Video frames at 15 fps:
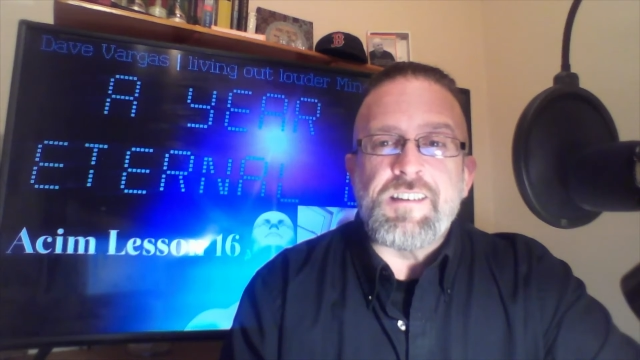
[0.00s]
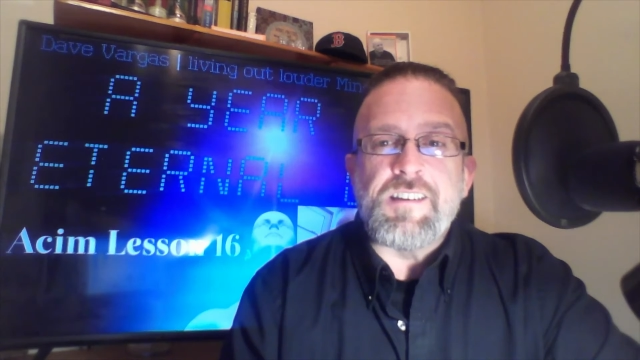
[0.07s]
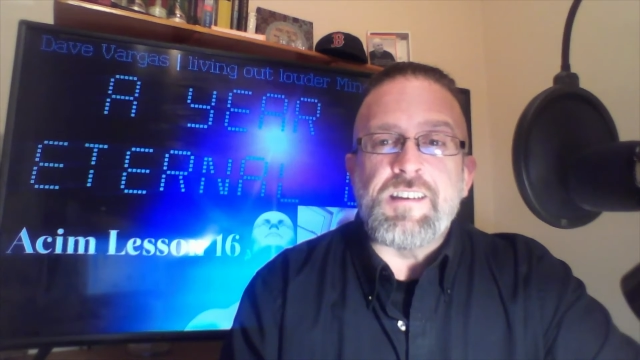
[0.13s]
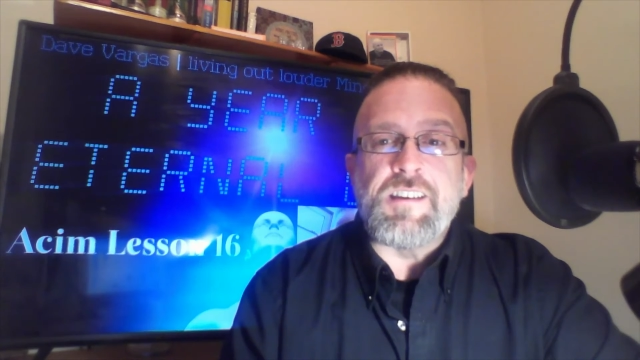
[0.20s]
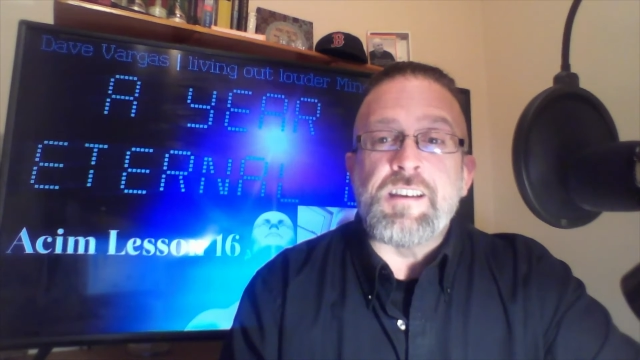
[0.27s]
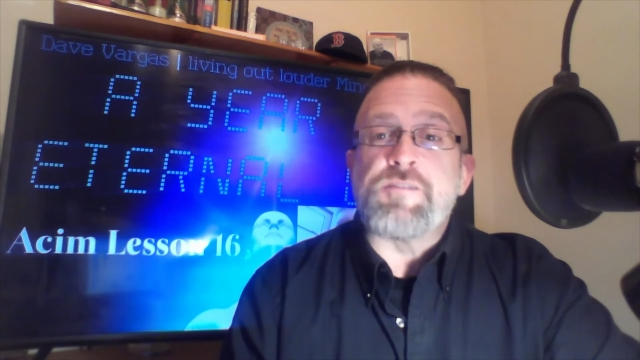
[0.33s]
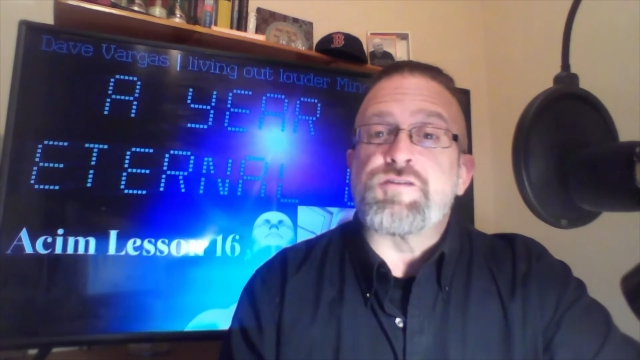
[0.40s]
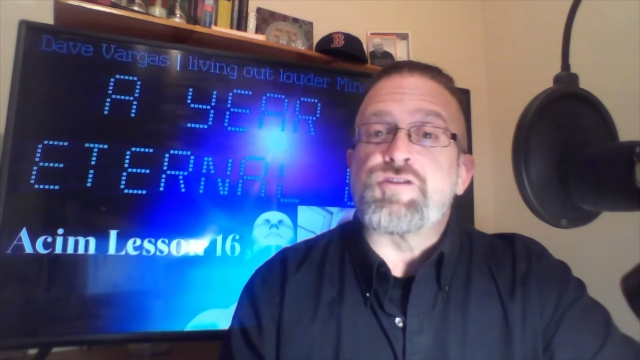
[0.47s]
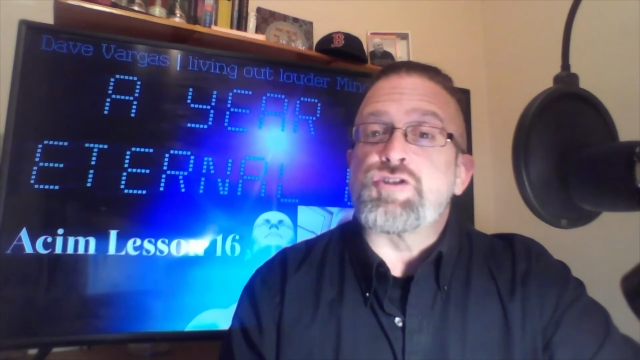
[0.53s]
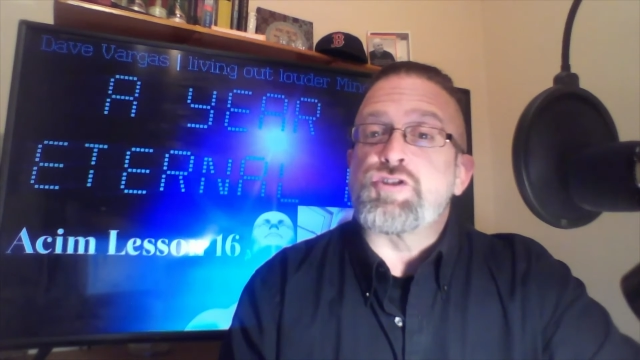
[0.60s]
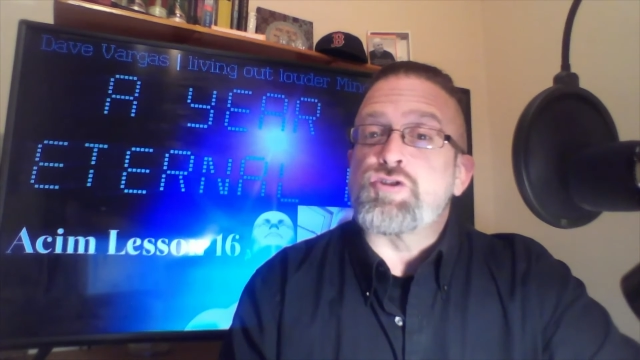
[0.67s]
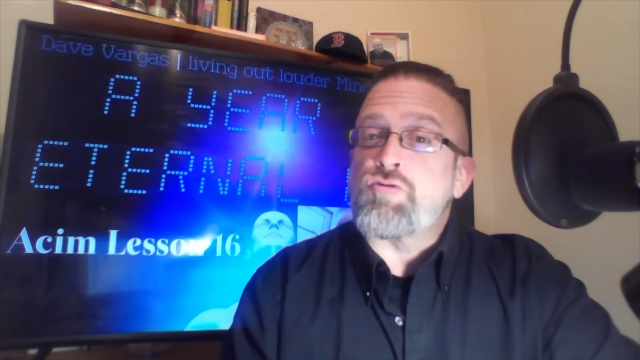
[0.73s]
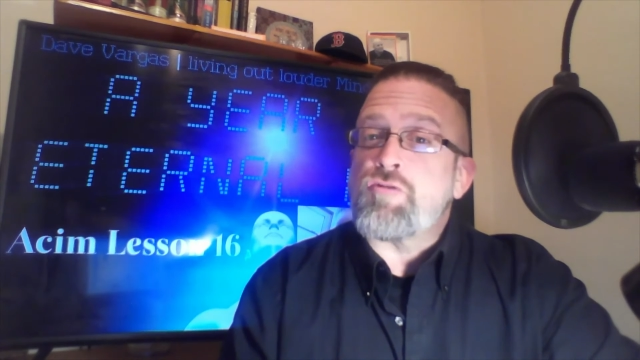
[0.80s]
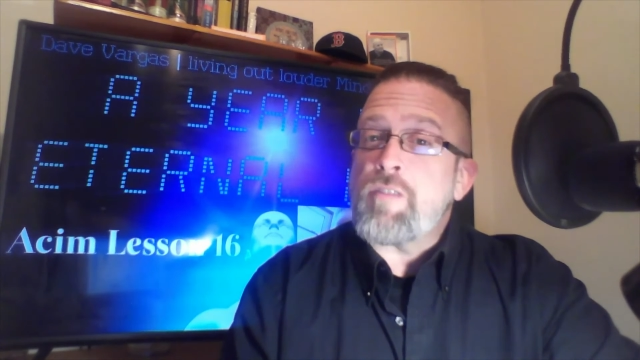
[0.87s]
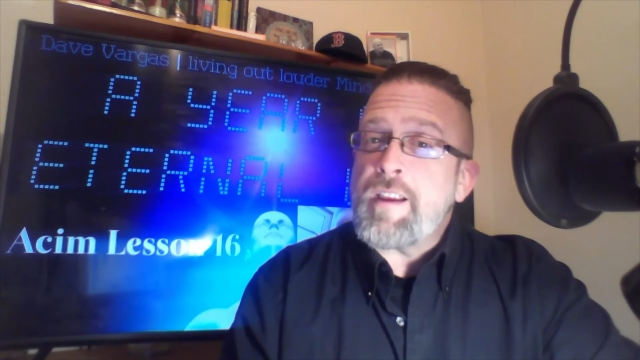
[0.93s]
If
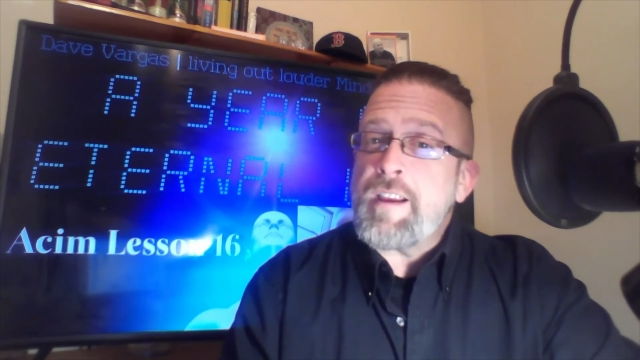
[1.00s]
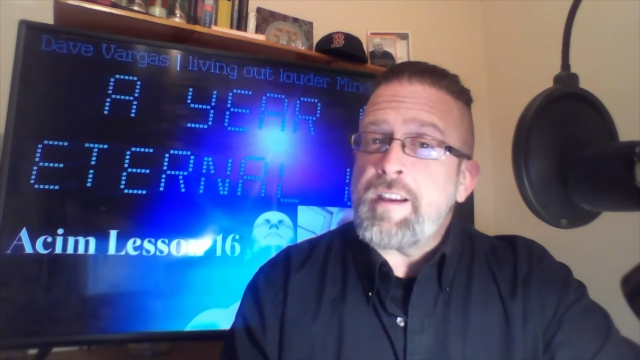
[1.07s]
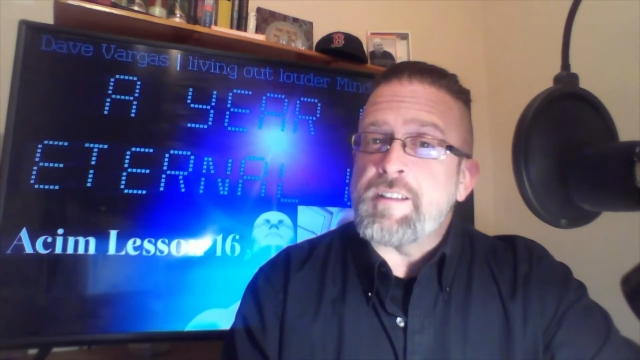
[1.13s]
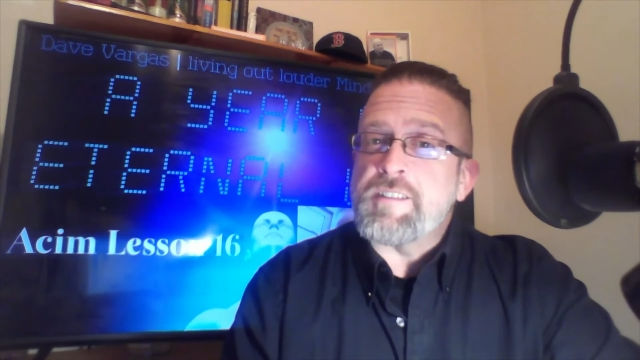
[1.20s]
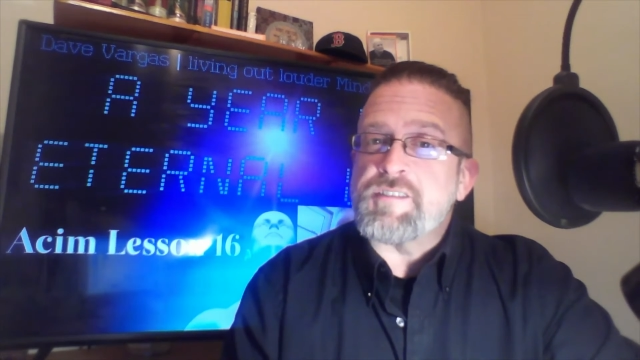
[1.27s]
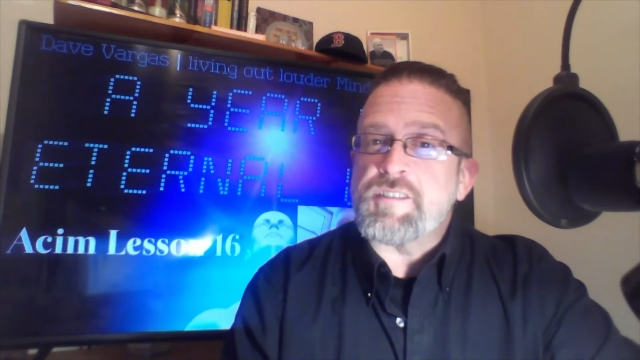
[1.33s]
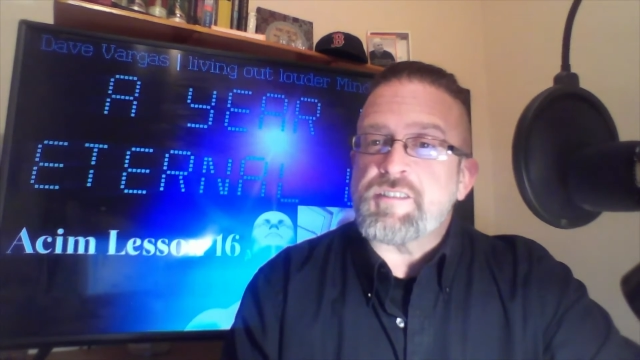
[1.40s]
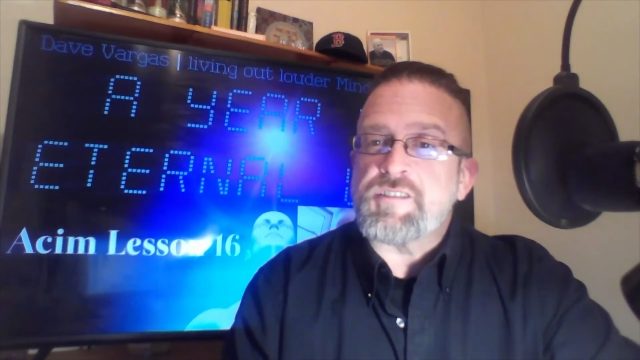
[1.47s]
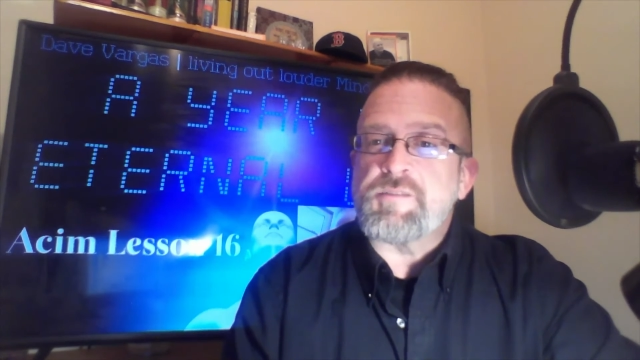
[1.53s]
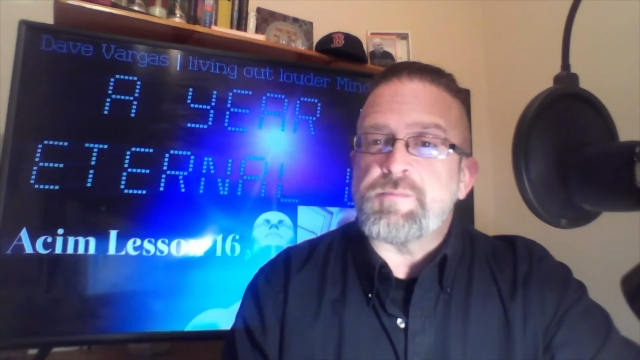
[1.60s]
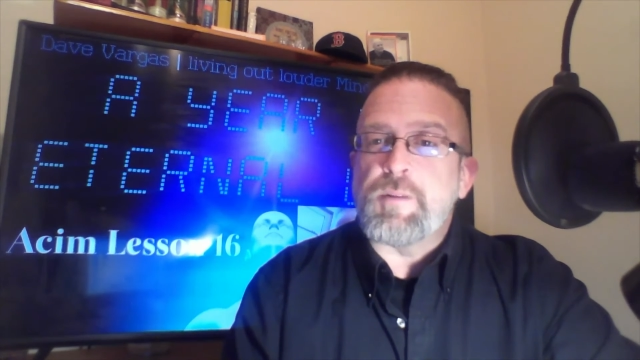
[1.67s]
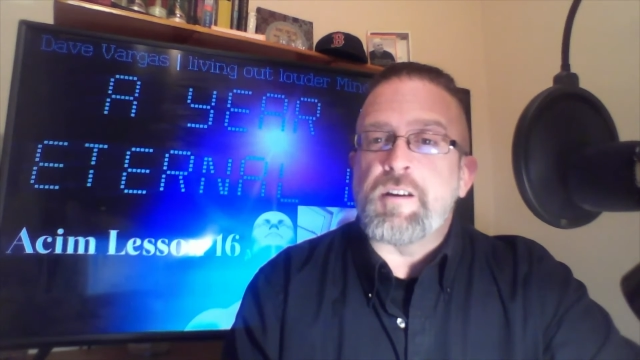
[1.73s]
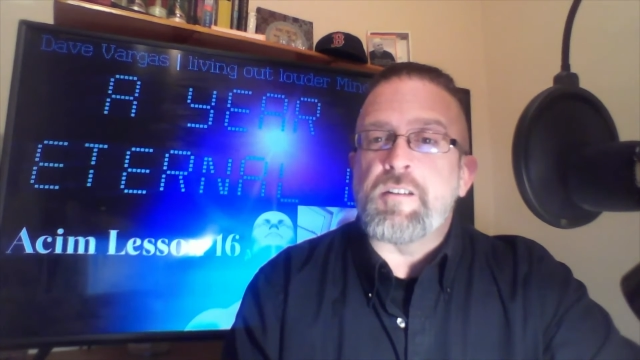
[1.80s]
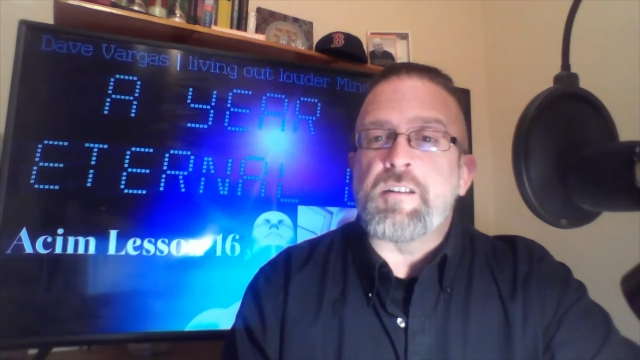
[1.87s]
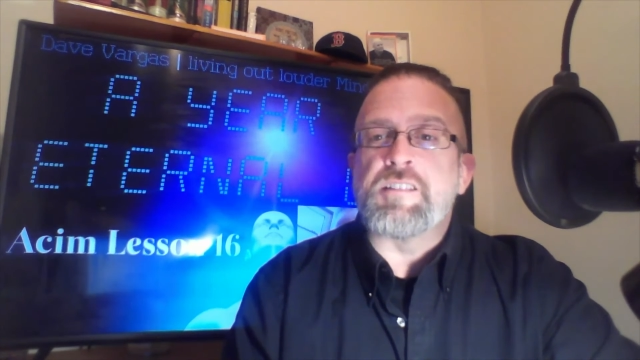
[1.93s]
strain is
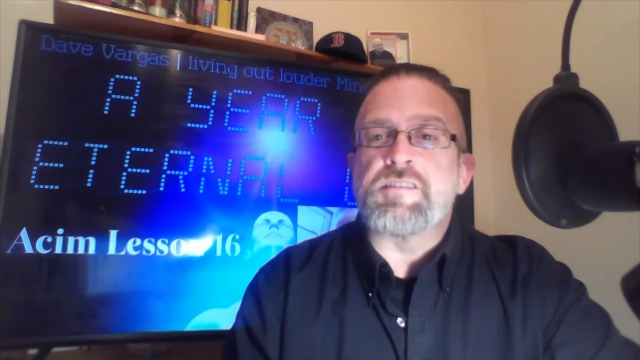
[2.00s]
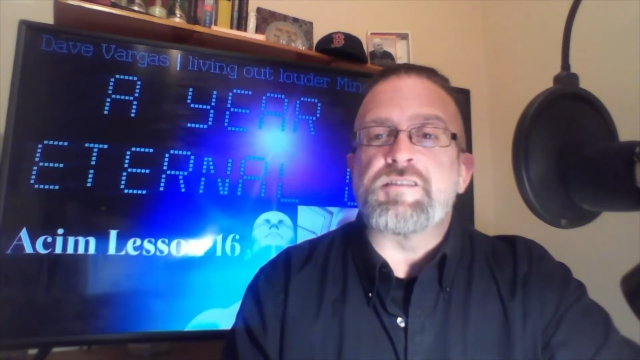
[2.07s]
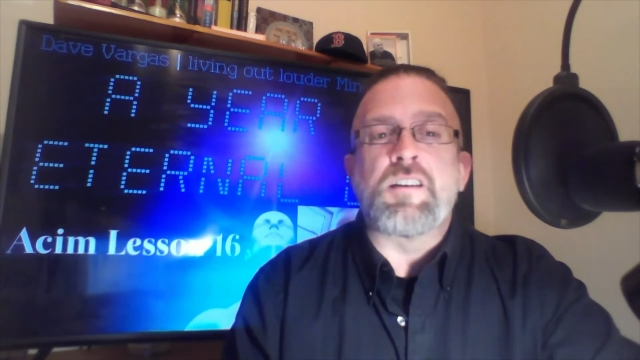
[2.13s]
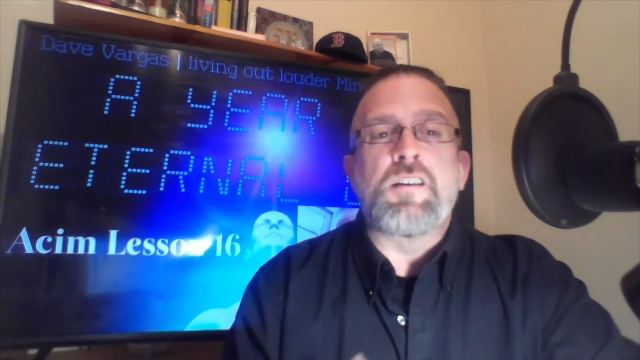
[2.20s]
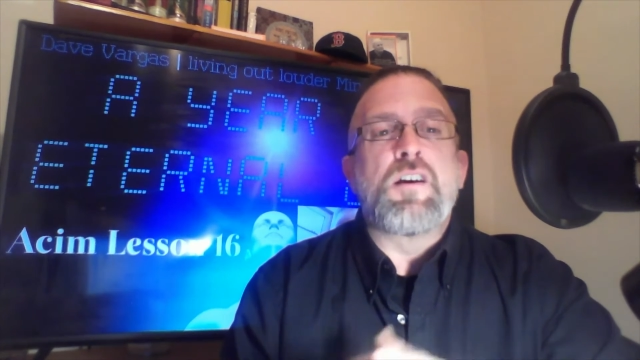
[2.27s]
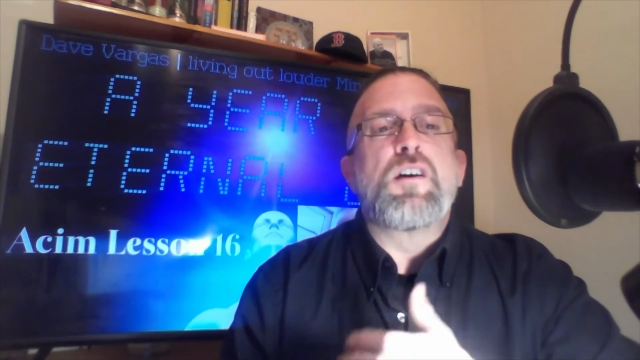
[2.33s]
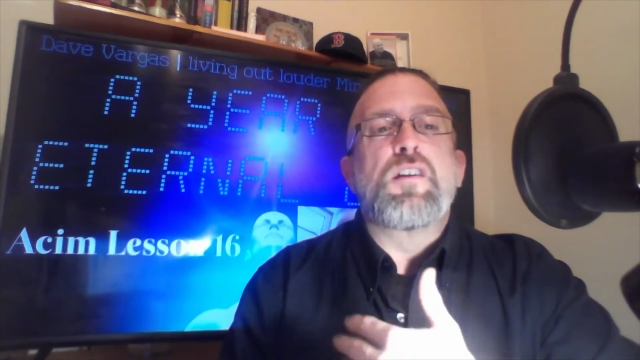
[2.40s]
experienced,